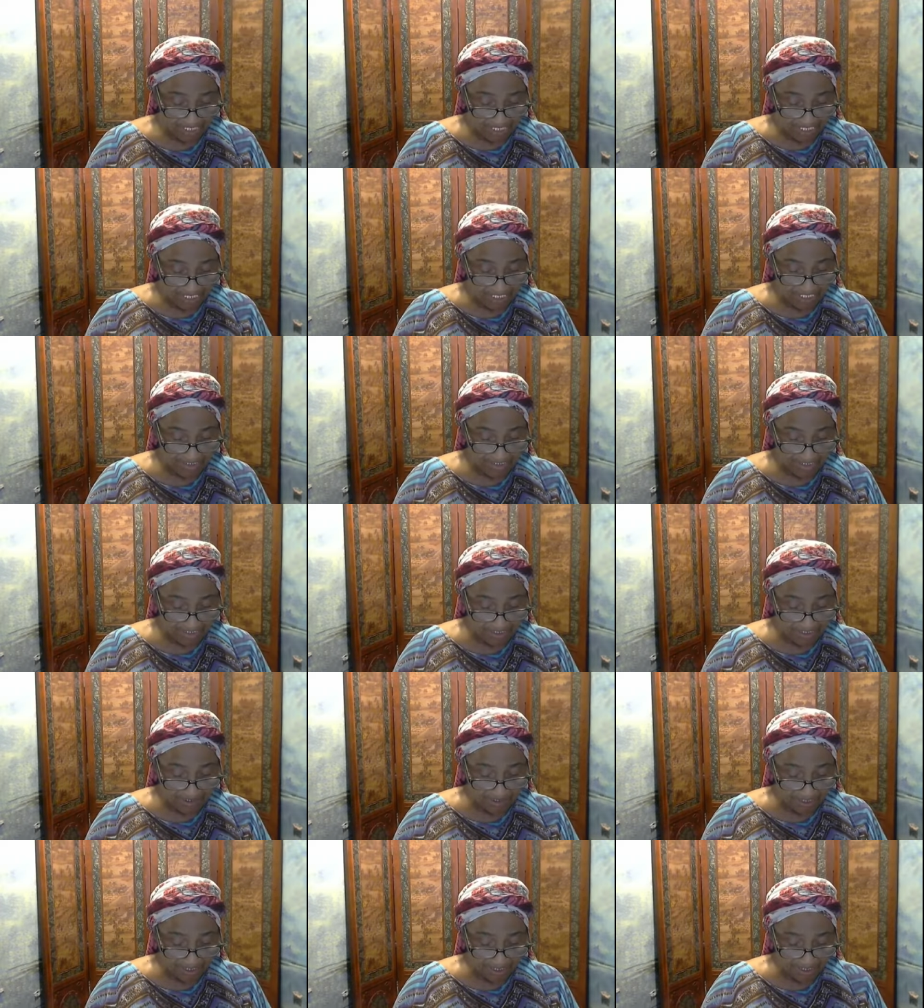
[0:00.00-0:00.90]
And the
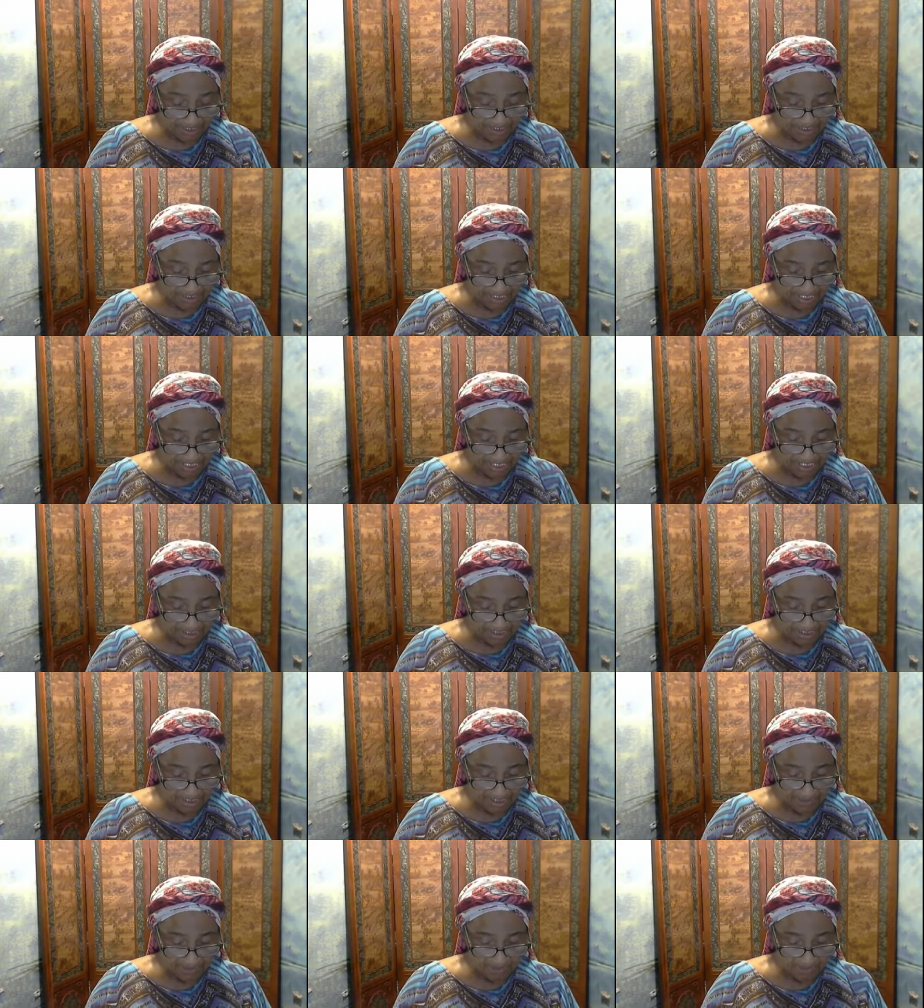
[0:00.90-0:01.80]
Lord said,
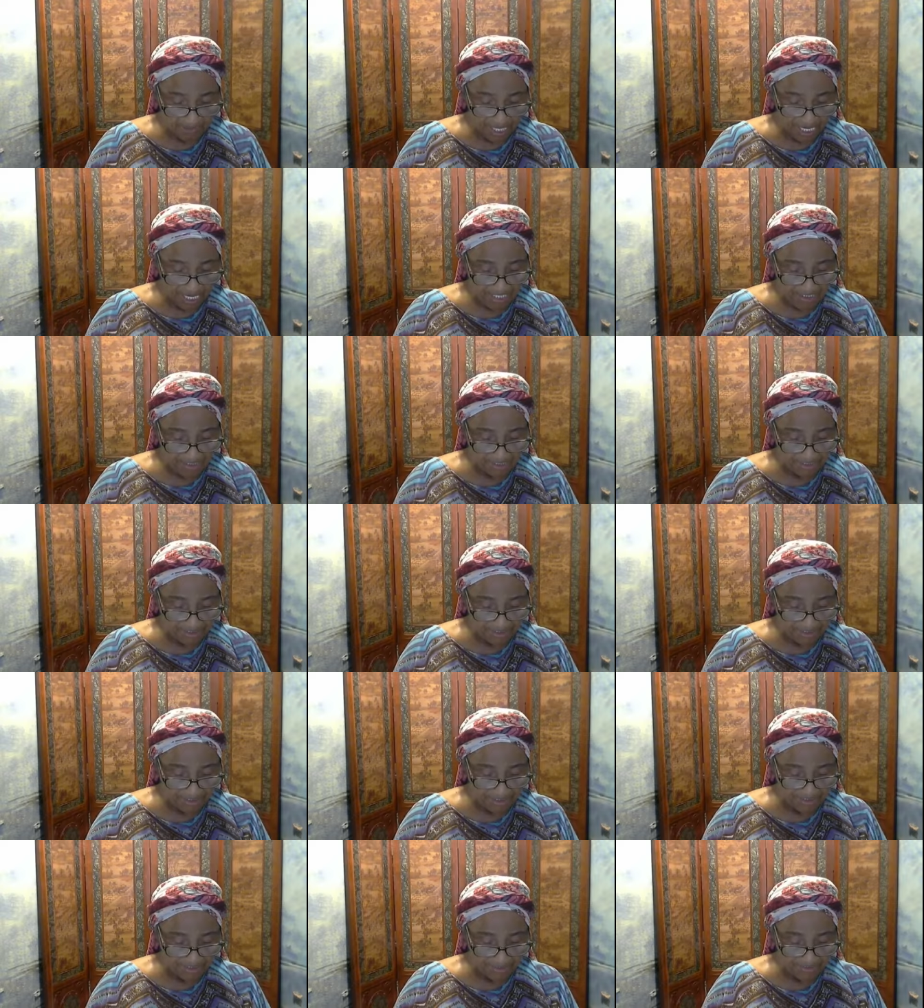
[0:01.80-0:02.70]

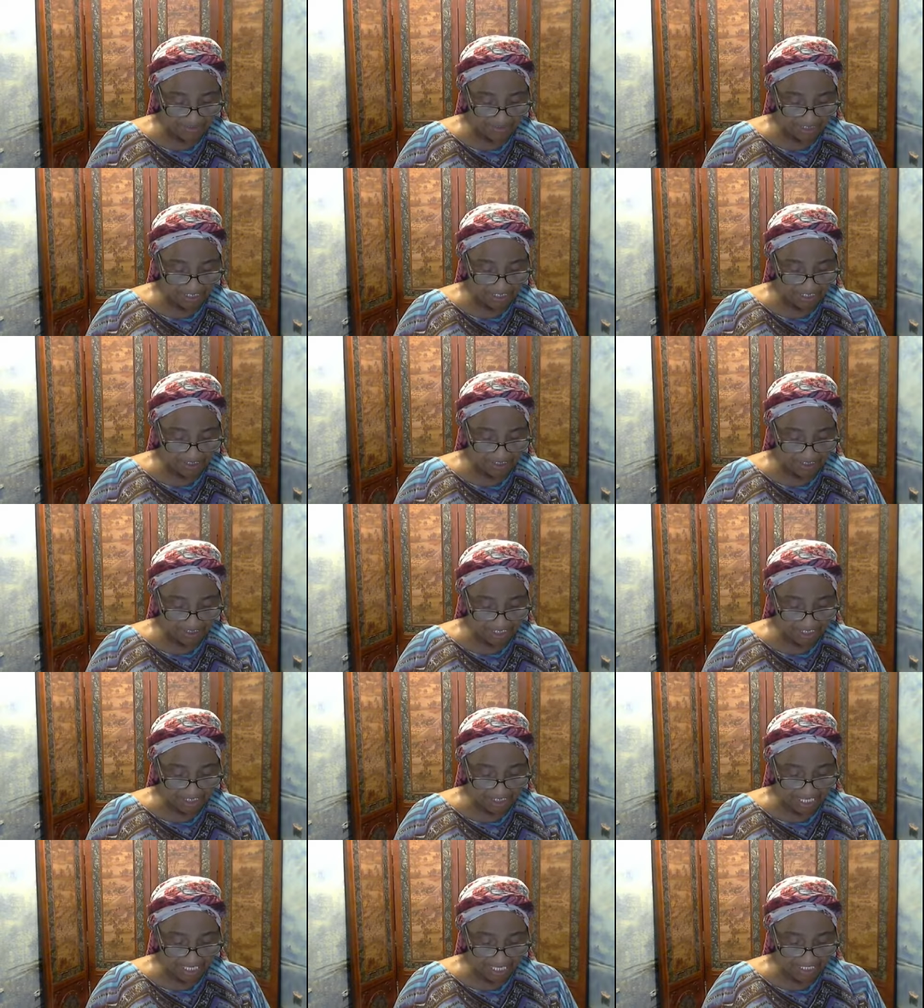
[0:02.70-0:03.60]
Whereunto then
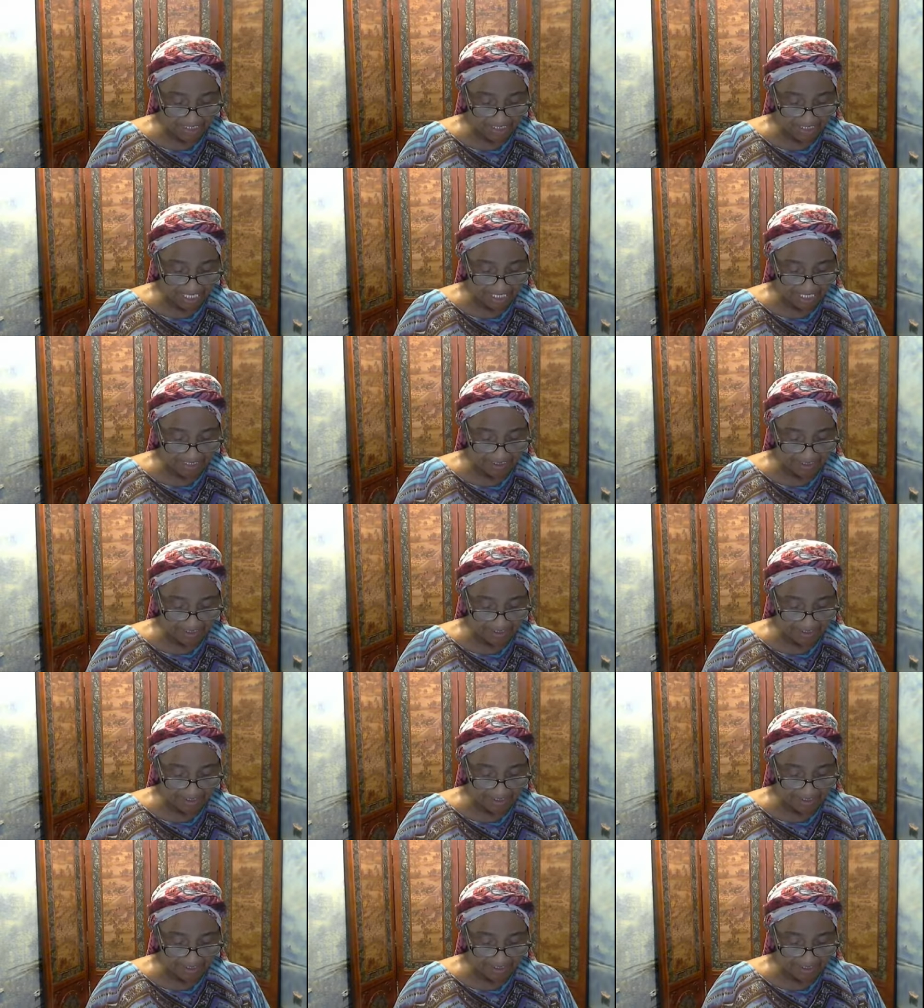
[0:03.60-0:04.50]
shall I liken
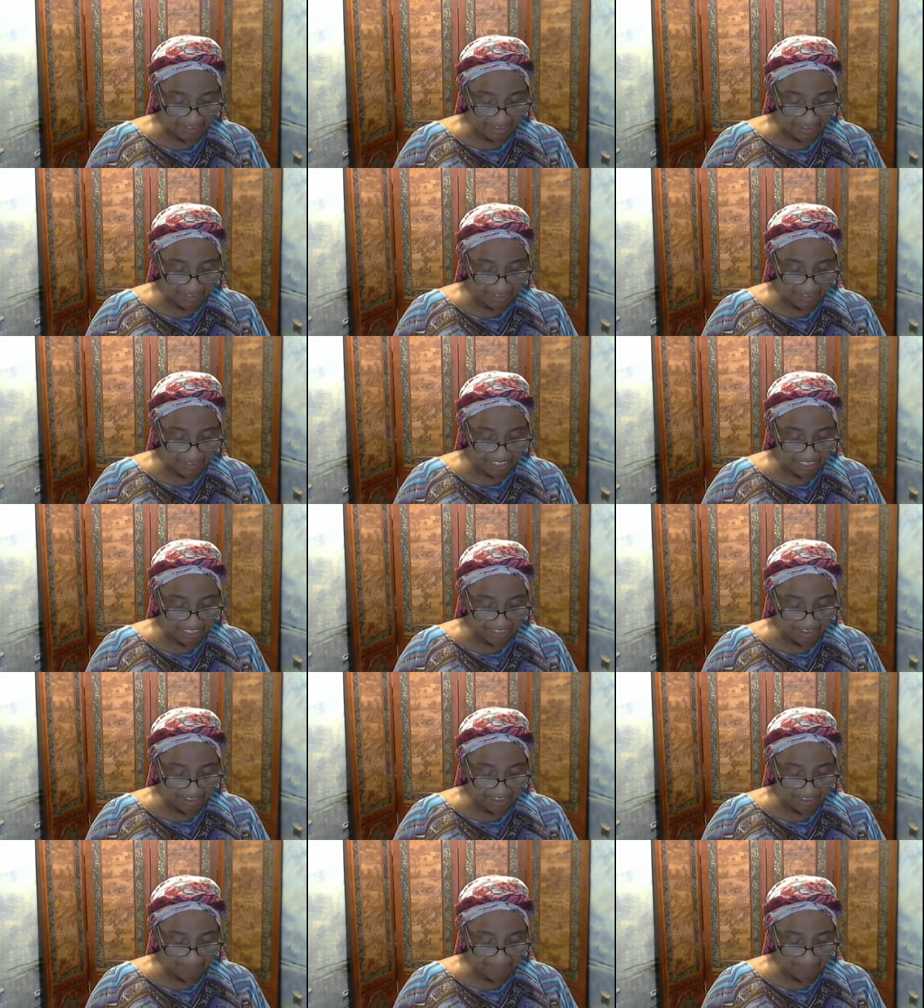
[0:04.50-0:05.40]
the
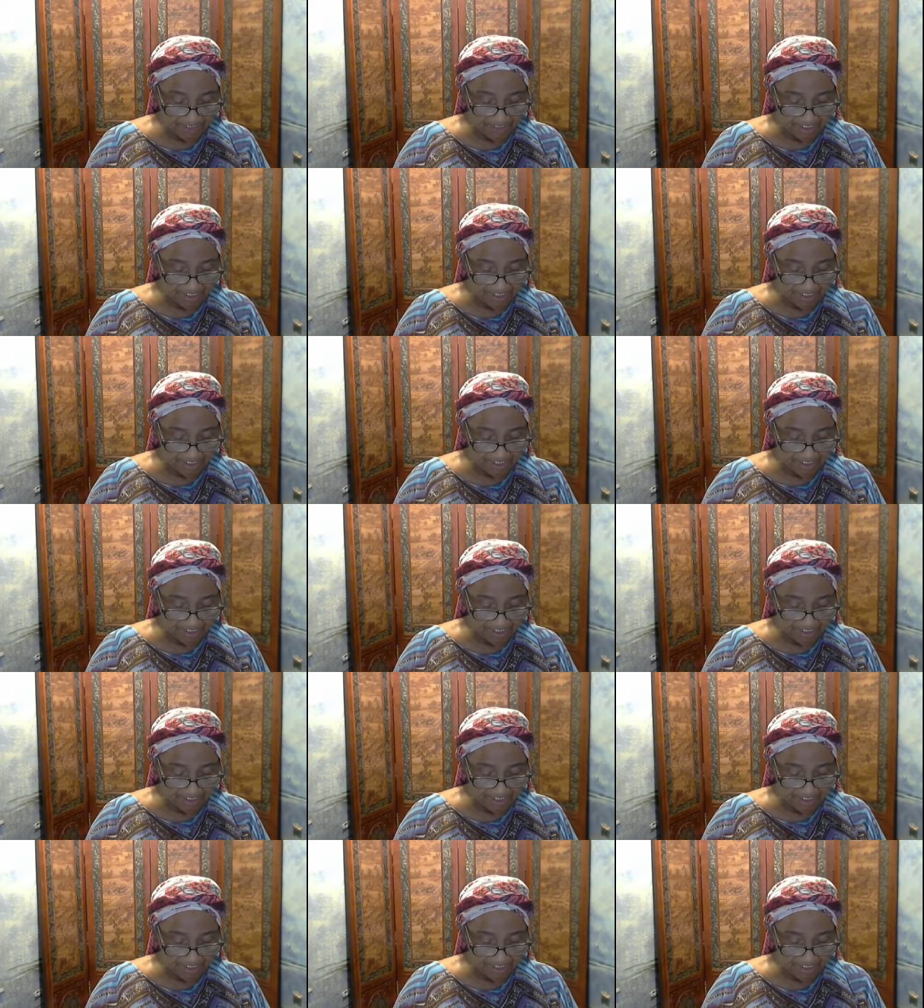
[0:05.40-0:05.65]
men of this